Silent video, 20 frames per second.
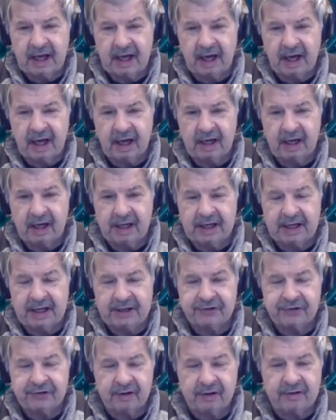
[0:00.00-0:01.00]

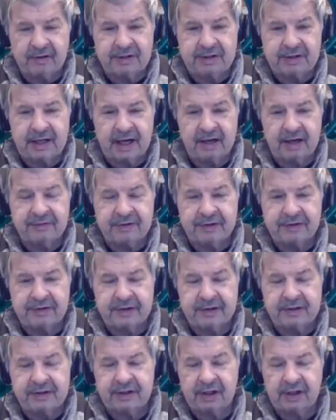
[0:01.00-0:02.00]
It turns out that
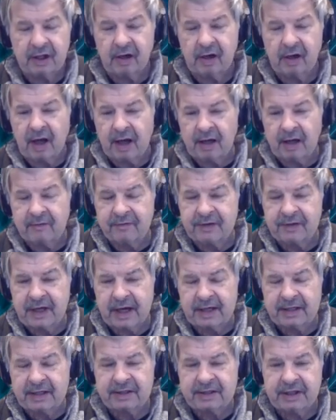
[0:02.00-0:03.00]
there's a lot of
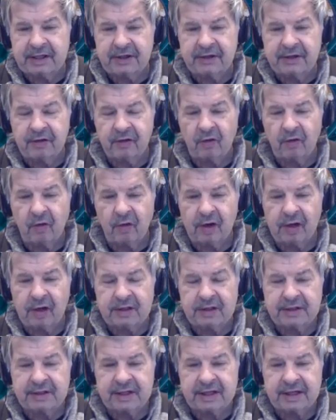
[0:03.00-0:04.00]
text in your
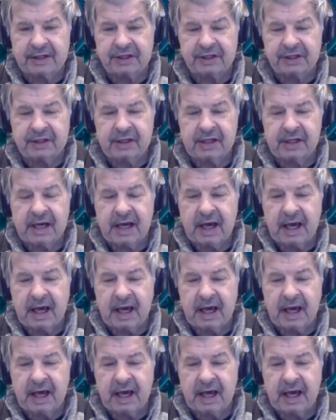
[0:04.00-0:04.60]
organization,